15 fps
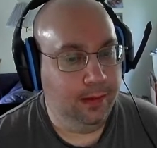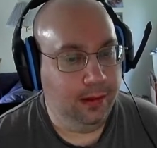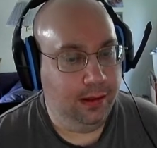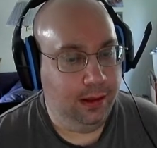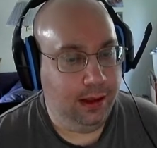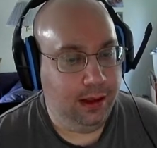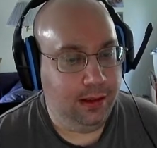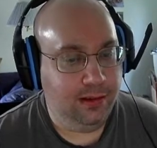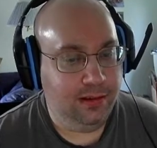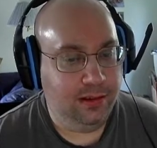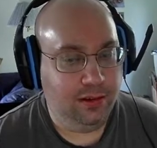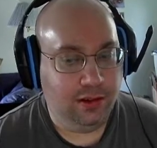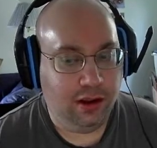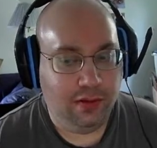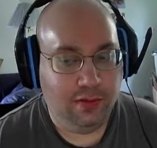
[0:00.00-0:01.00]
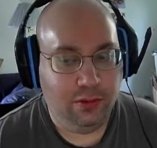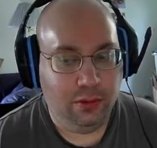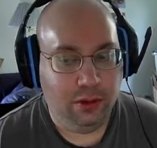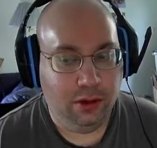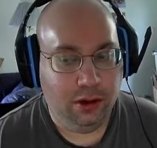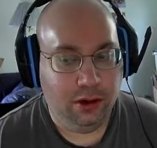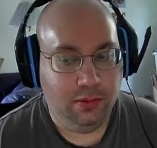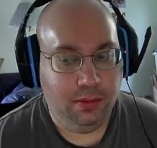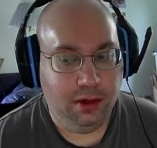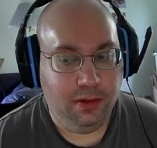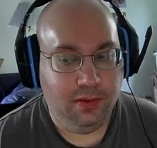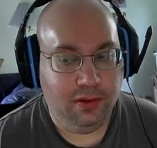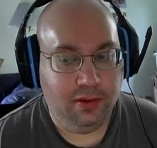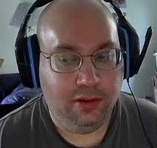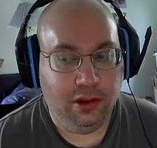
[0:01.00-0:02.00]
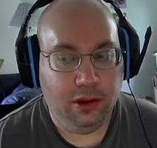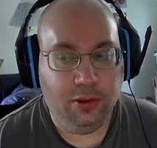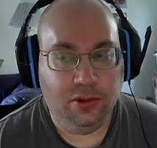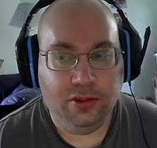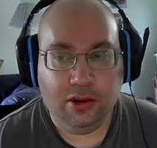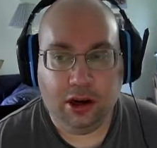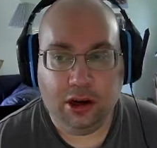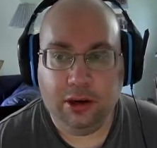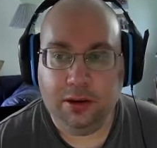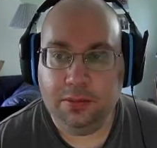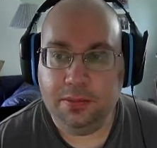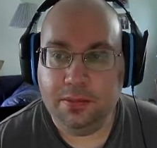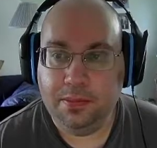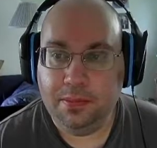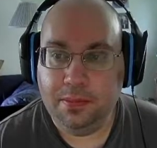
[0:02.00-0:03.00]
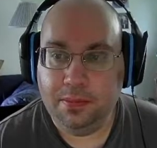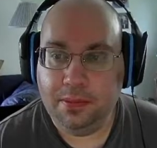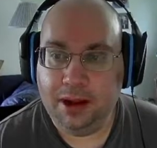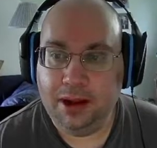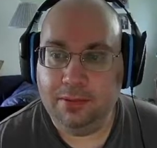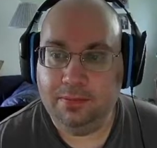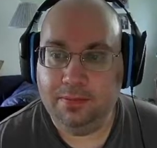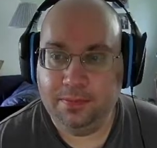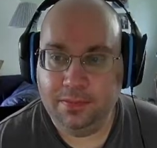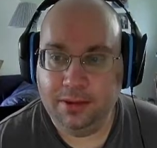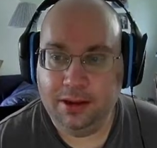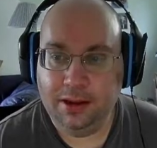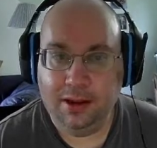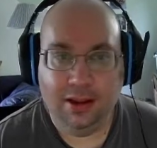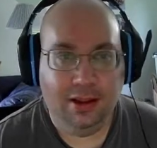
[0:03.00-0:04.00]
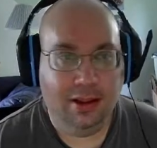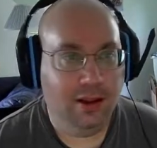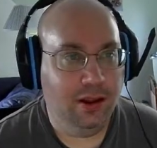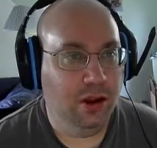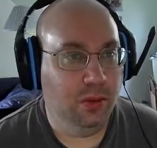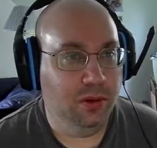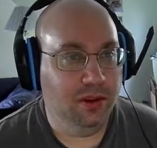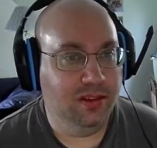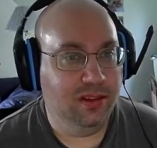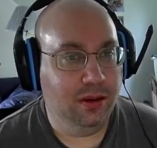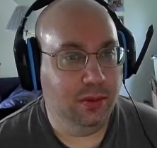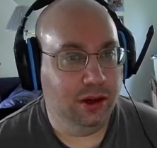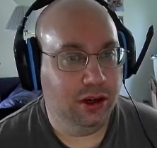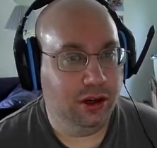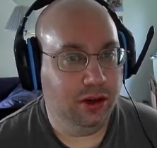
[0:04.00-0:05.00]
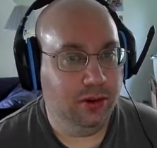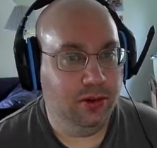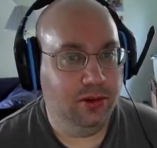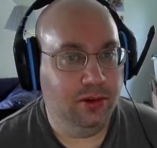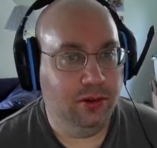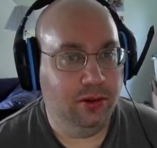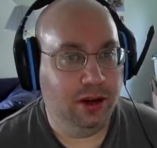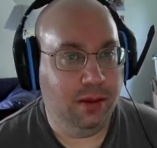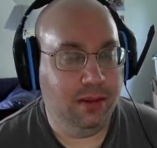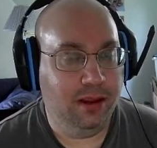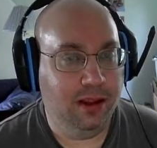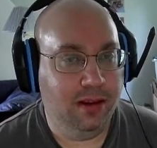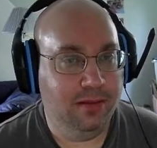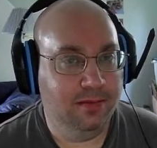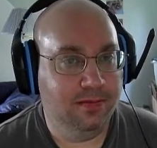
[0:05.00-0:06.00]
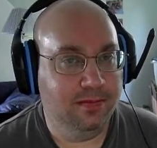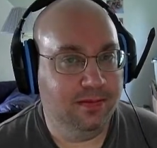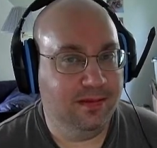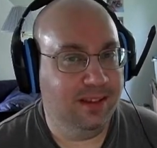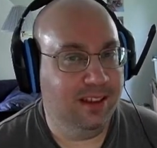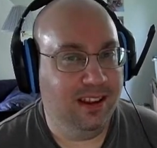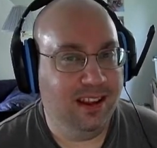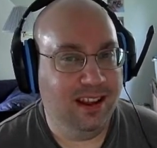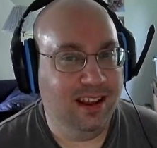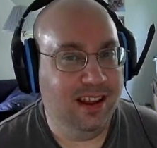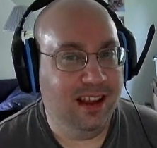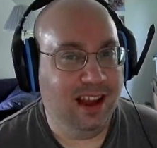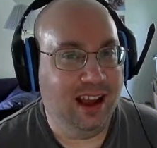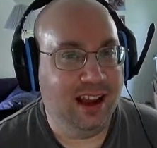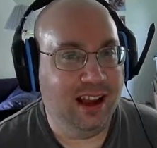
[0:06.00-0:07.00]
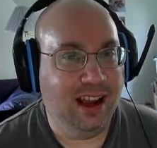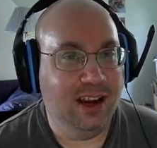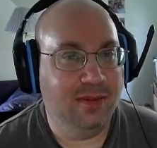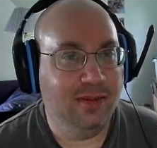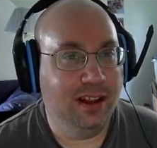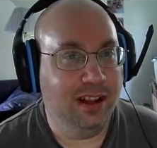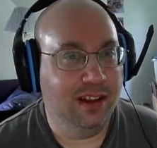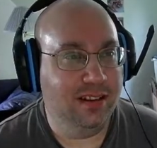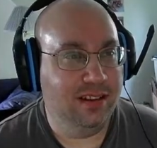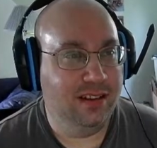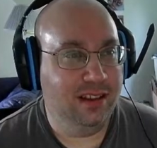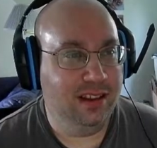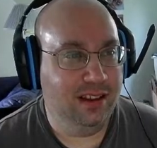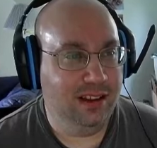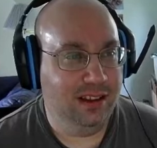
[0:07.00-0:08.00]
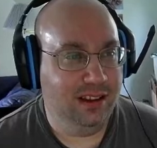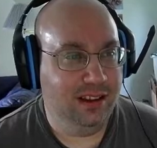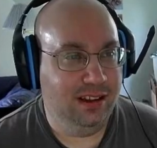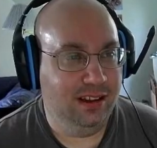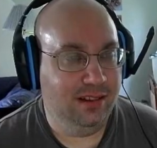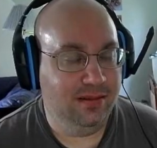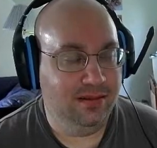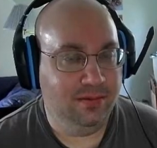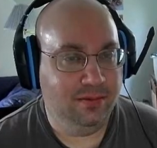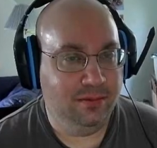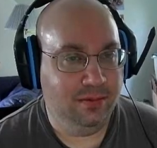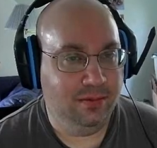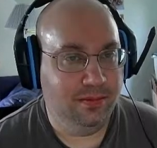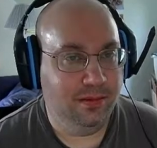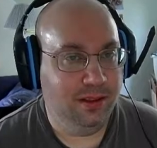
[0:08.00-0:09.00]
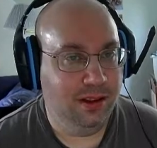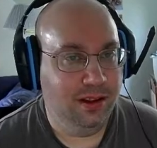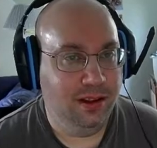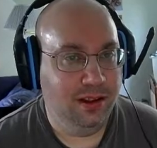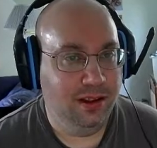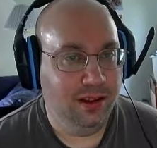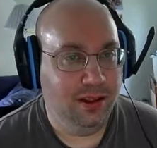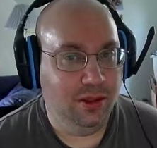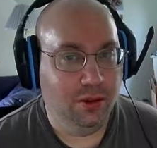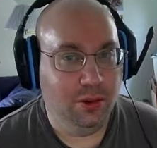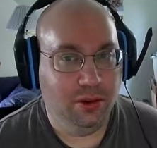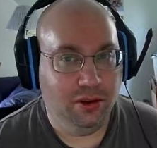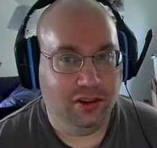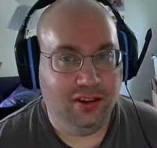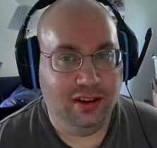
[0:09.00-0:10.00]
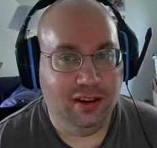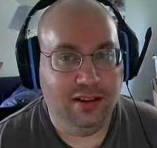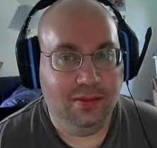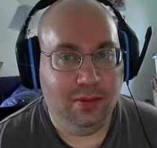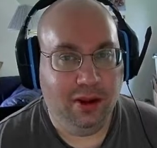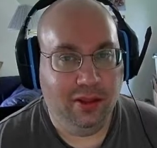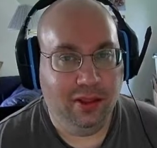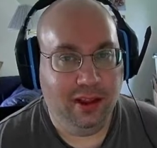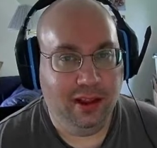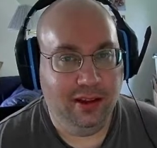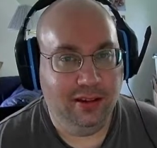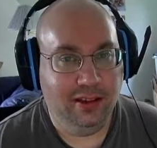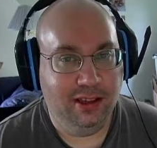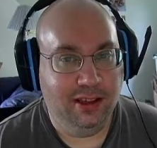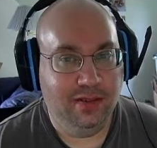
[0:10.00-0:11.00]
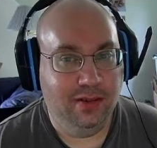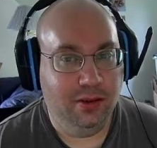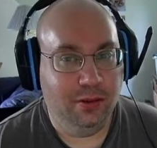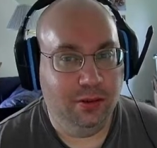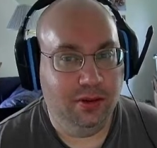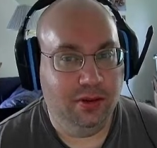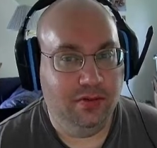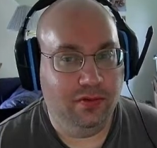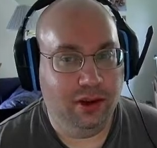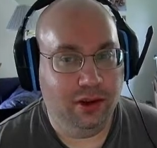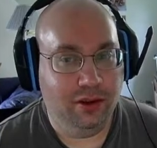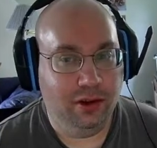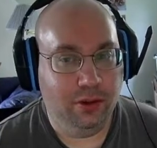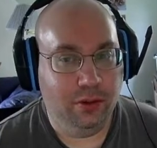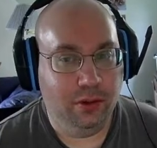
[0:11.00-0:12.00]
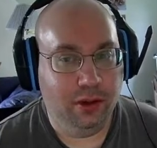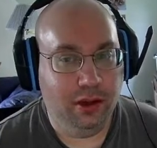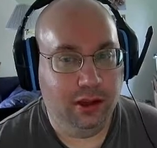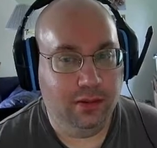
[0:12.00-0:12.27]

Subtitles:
this year's off to a bit of a slow start, but we'll see where it goes soon. I mean, I kind of liked the whole cheese ball thing, even though it was very corny.